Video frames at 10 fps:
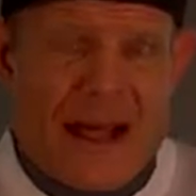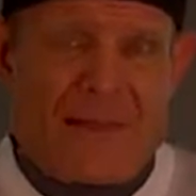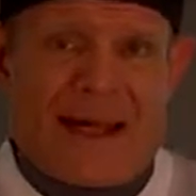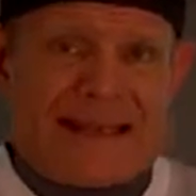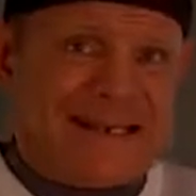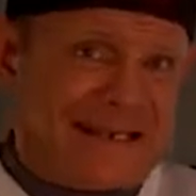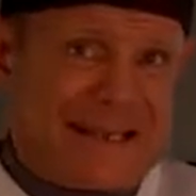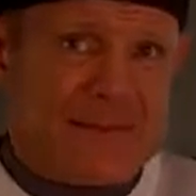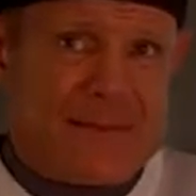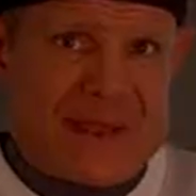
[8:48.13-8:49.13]
I'm not
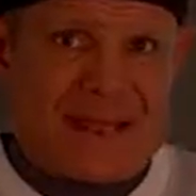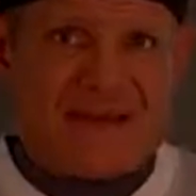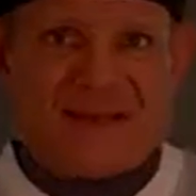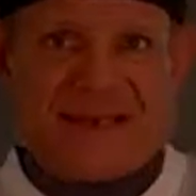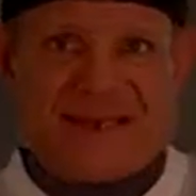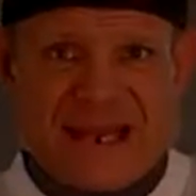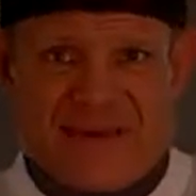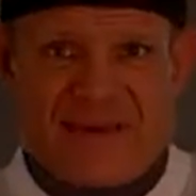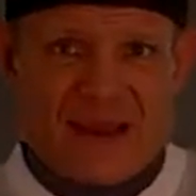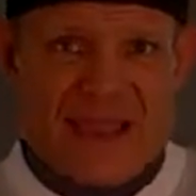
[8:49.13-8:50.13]
asleep because of the
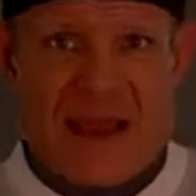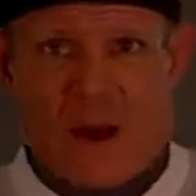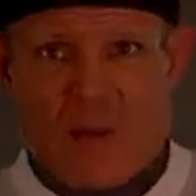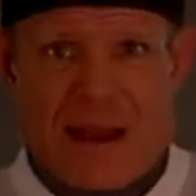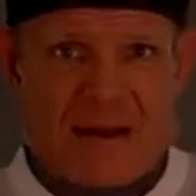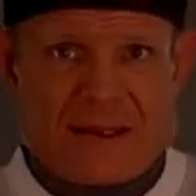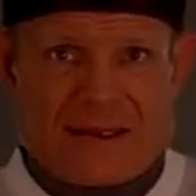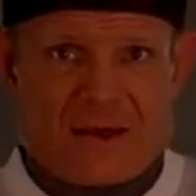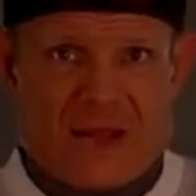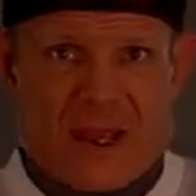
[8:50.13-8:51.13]
stevia
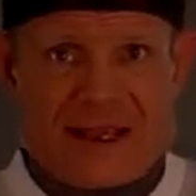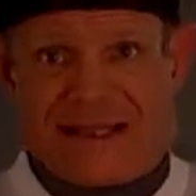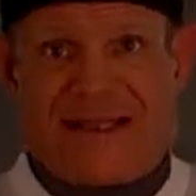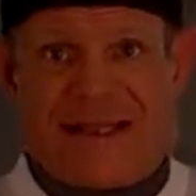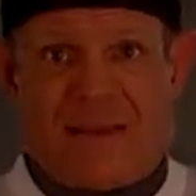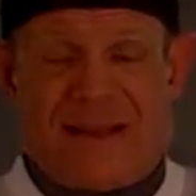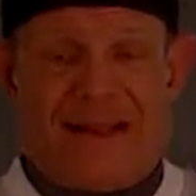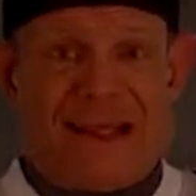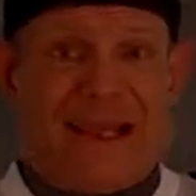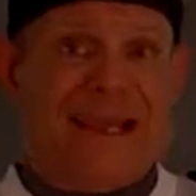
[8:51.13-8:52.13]
counterbalance, okay? It's a
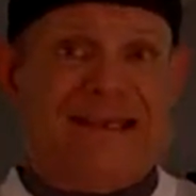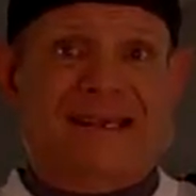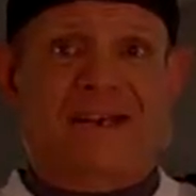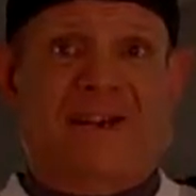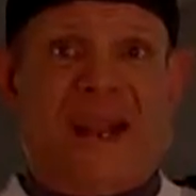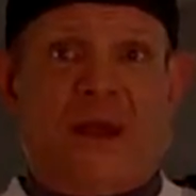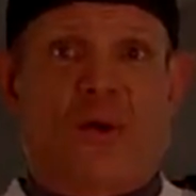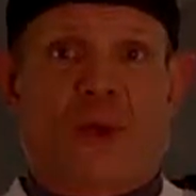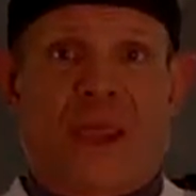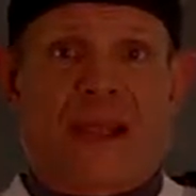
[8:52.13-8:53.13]
stimulant that kicks the shit out of
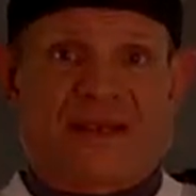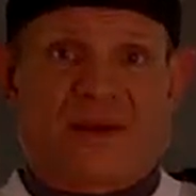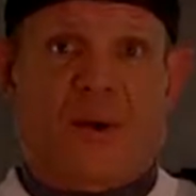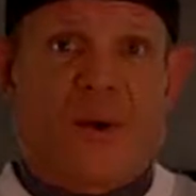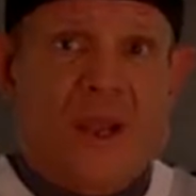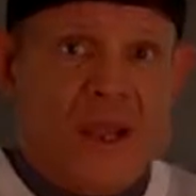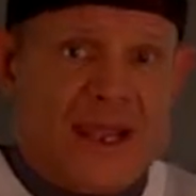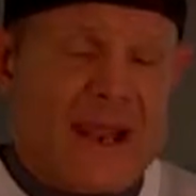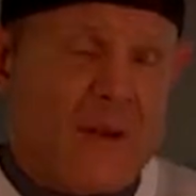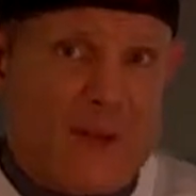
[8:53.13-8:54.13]
cocaine, so
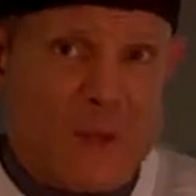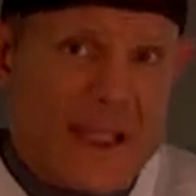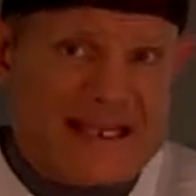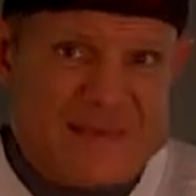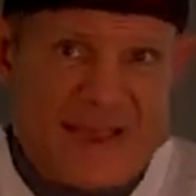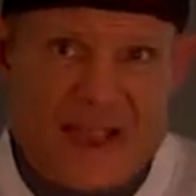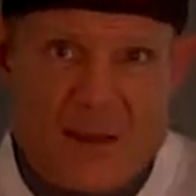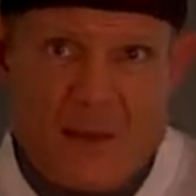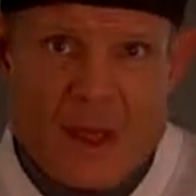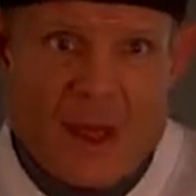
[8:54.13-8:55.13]
it not only wakes me
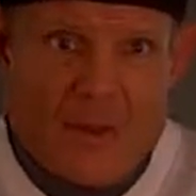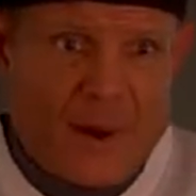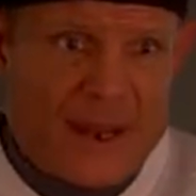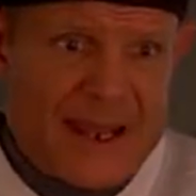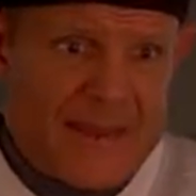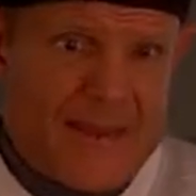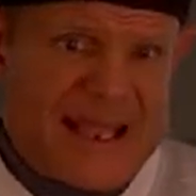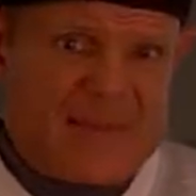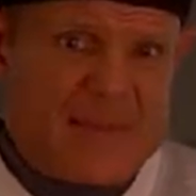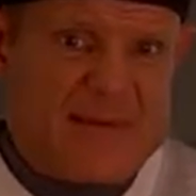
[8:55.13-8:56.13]
up, but it
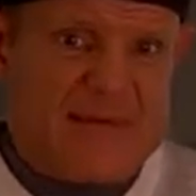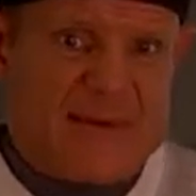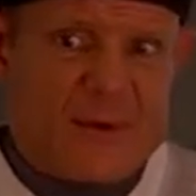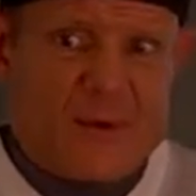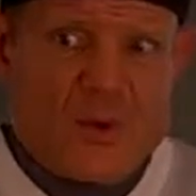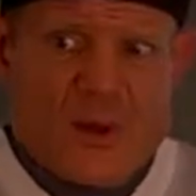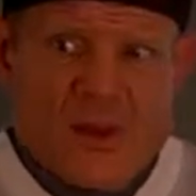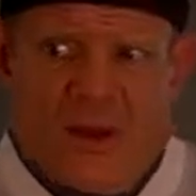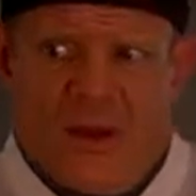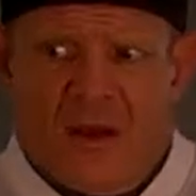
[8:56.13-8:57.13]
makes me feel
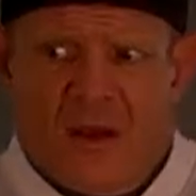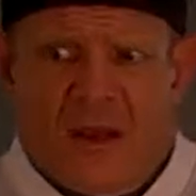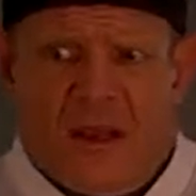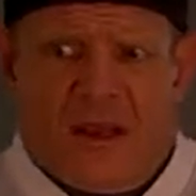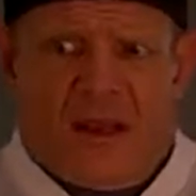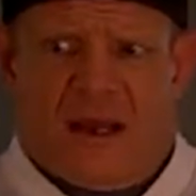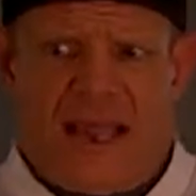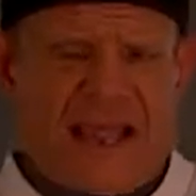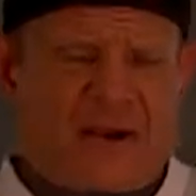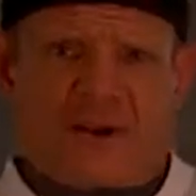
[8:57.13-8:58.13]

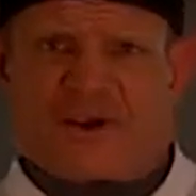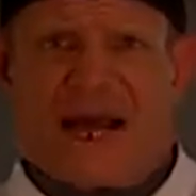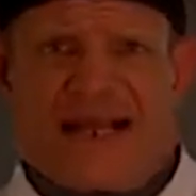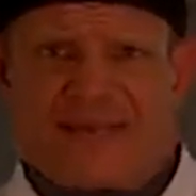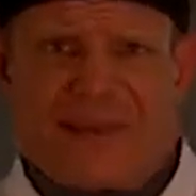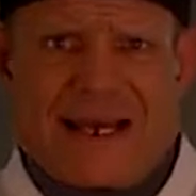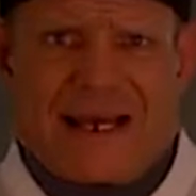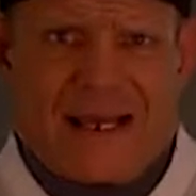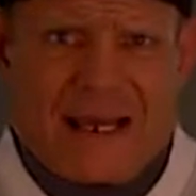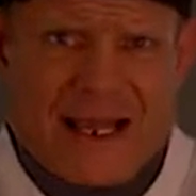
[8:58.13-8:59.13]
energized, man.
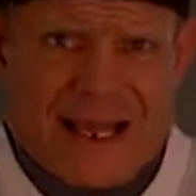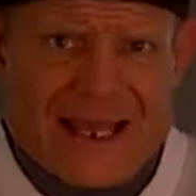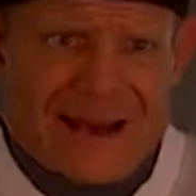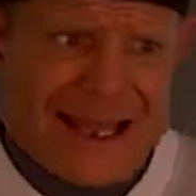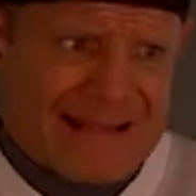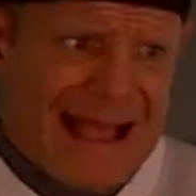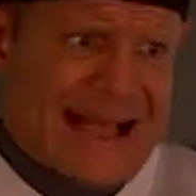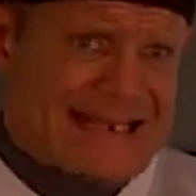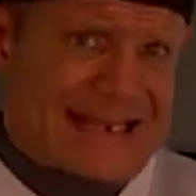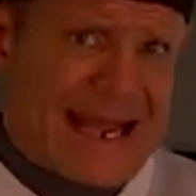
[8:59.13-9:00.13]
And like
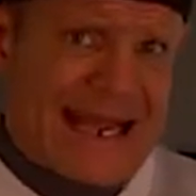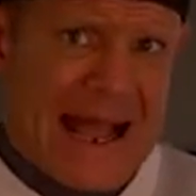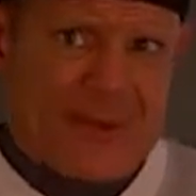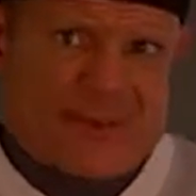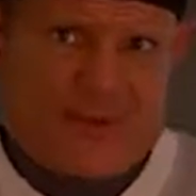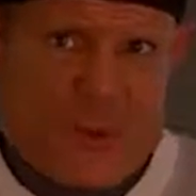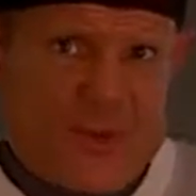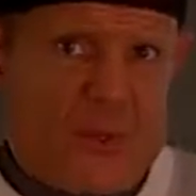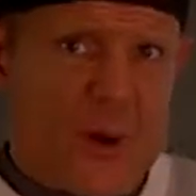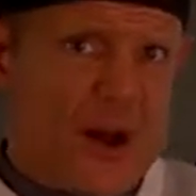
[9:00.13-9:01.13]
last night, I was
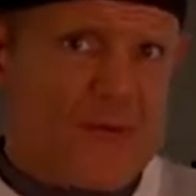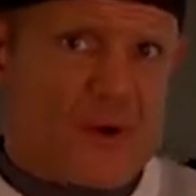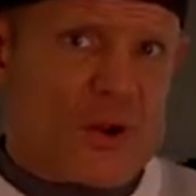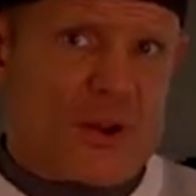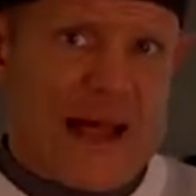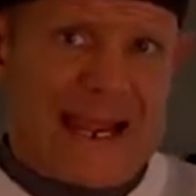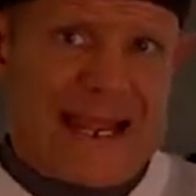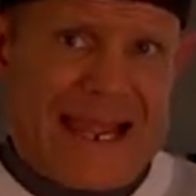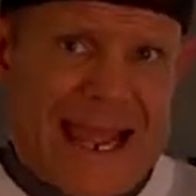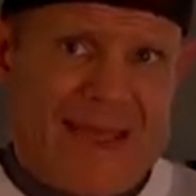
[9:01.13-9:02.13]
throwing the ball for
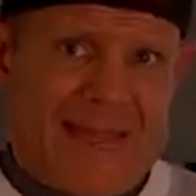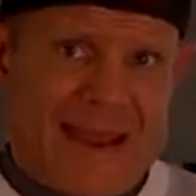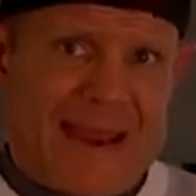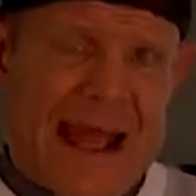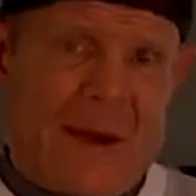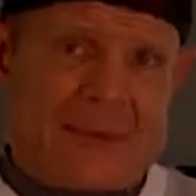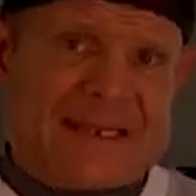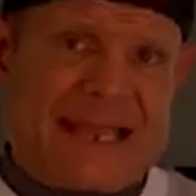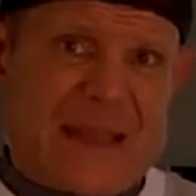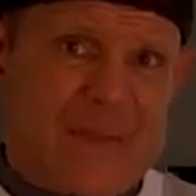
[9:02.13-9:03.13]
Kalani, and then I
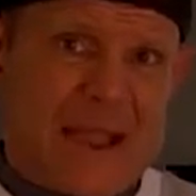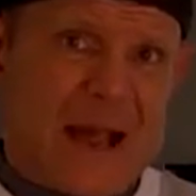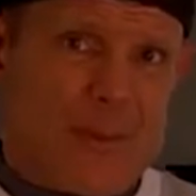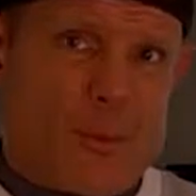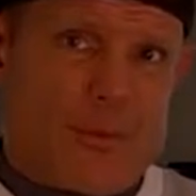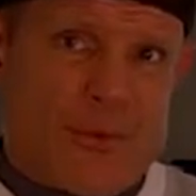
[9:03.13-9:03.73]
was keeping up with